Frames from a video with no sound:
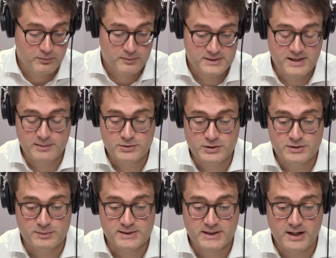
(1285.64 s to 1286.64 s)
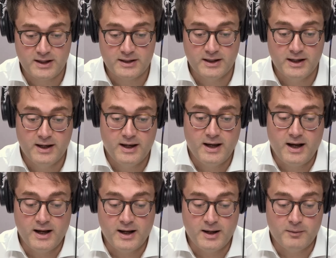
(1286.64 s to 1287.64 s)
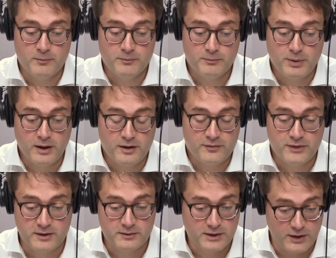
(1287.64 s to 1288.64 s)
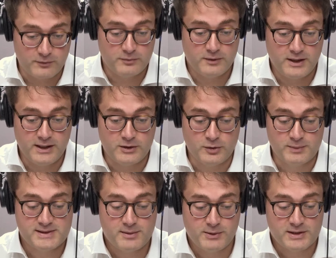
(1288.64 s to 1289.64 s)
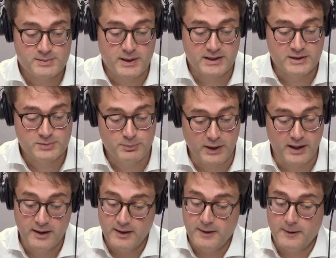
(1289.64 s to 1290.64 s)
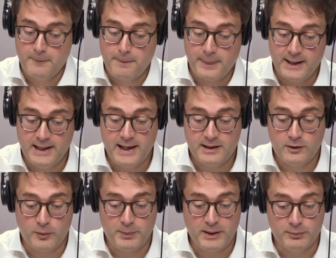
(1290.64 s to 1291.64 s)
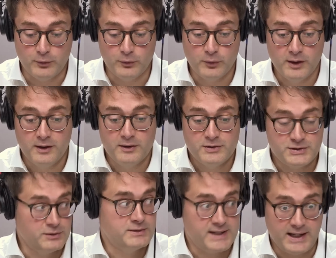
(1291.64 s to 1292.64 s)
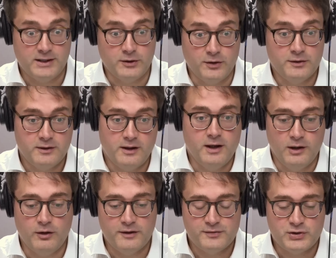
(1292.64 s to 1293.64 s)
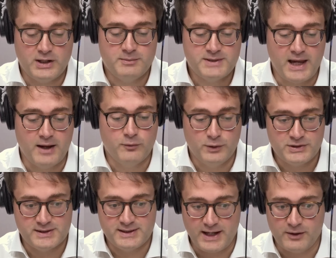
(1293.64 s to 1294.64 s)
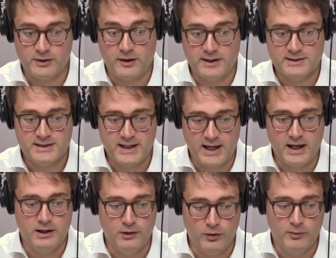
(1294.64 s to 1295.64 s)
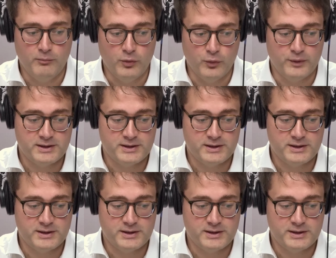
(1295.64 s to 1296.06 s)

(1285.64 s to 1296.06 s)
stamp duty was cut, part of the, economic stimulus package, but it led a lot of people to take on a lot of cheap debt, which is now going to get a lot more